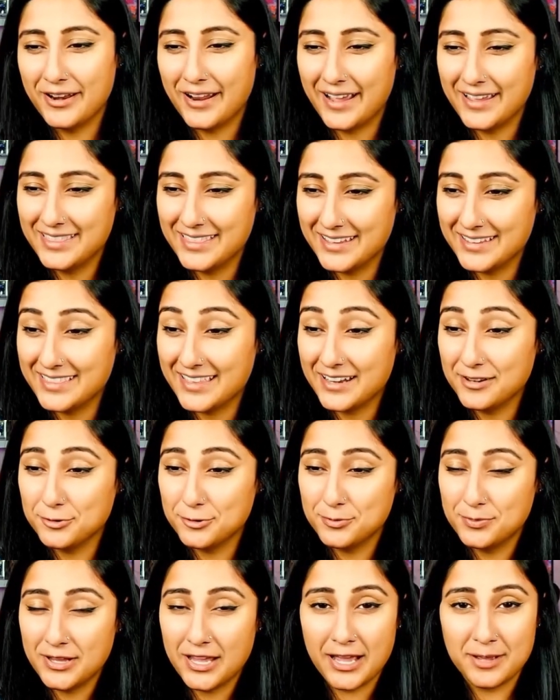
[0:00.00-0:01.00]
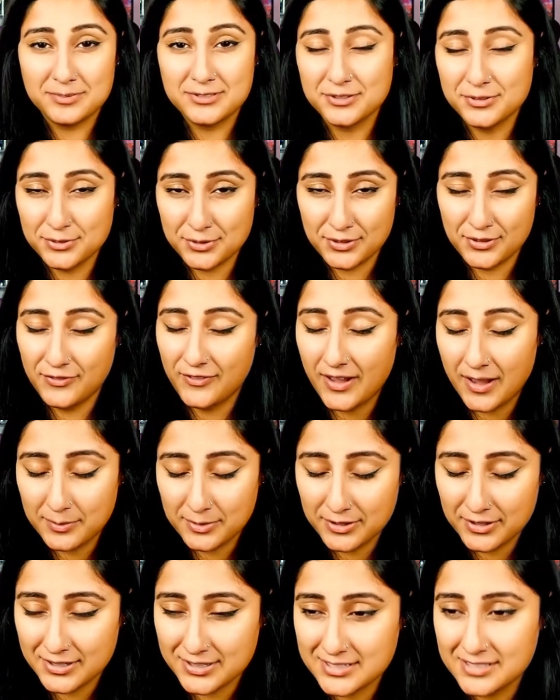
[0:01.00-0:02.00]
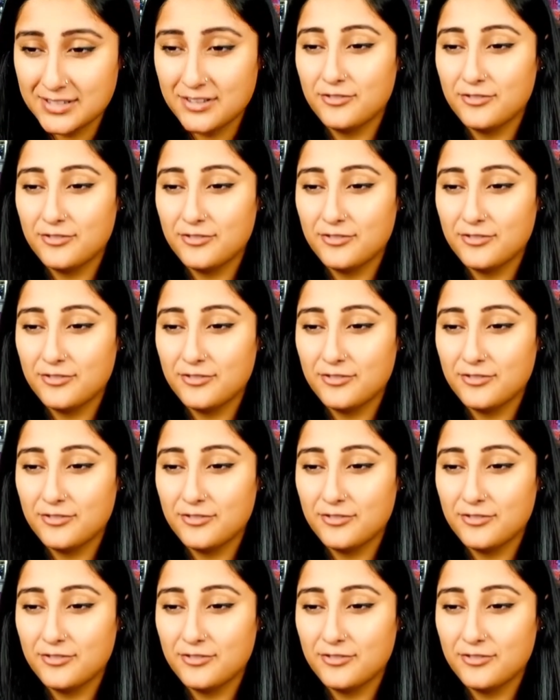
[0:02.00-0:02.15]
I think that it would be absolutely fabulous